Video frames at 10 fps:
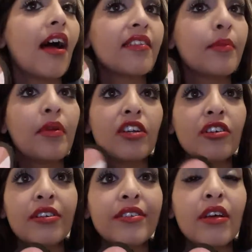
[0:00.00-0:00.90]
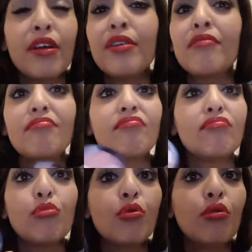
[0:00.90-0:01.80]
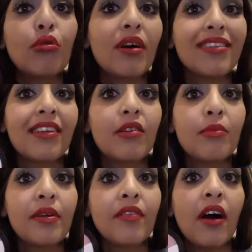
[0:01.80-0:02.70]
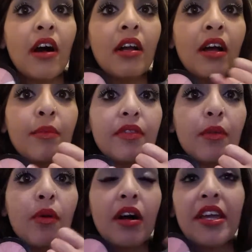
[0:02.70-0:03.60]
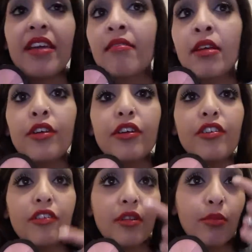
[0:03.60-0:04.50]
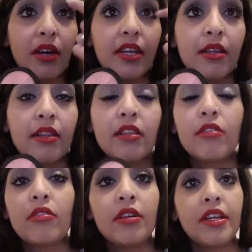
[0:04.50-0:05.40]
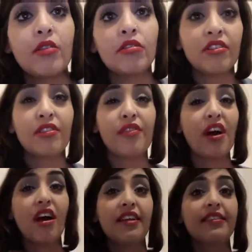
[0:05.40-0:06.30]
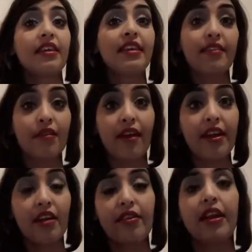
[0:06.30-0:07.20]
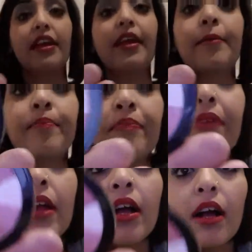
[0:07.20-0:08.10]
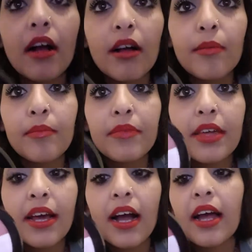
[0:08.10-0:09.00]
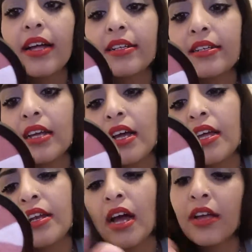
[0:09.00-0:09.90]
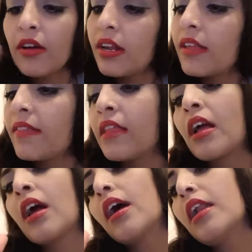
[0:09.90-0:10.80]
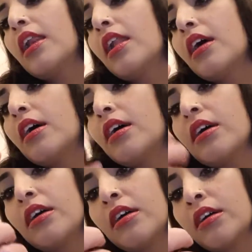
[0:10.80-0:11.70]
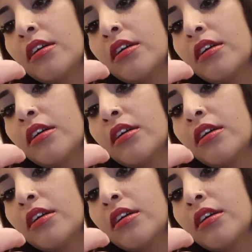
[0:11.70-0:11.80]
as a blush on its own, or as a little bit of a highlight with the white. You can use the white in your inner corners of your eyes. It's great, I really like it. Yeah, and I got it in the colour